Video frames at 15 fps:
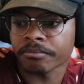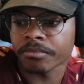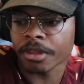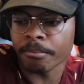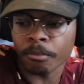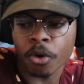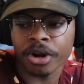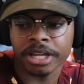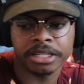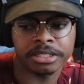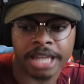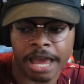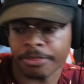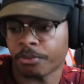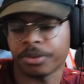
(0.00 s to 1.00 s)
more in
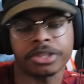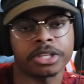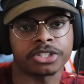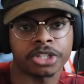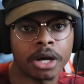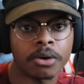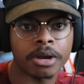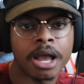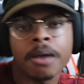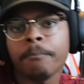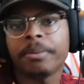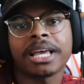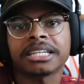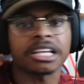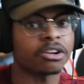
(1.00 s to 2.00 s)
depth with the joke
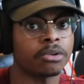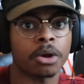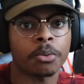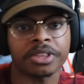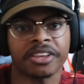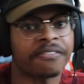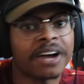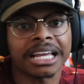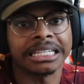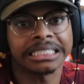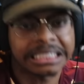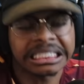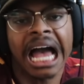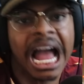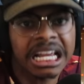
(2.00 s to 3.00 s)
because I don't know what the fucking
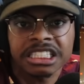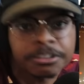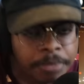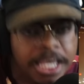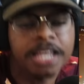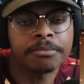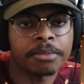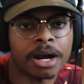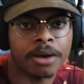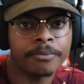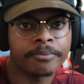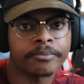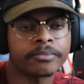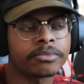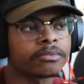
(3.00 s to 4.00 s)
signs mean, bro.
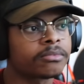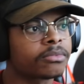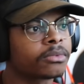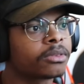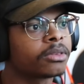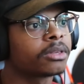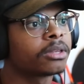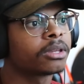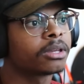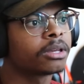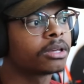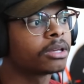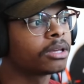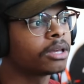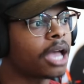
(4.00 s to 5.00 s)

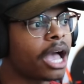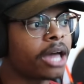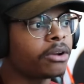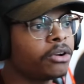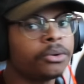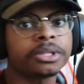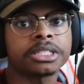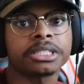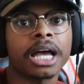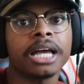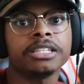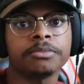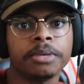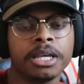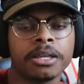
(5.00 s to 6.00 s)
I don't know what the signs
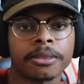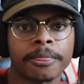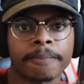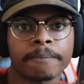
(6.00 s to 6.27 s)
mean.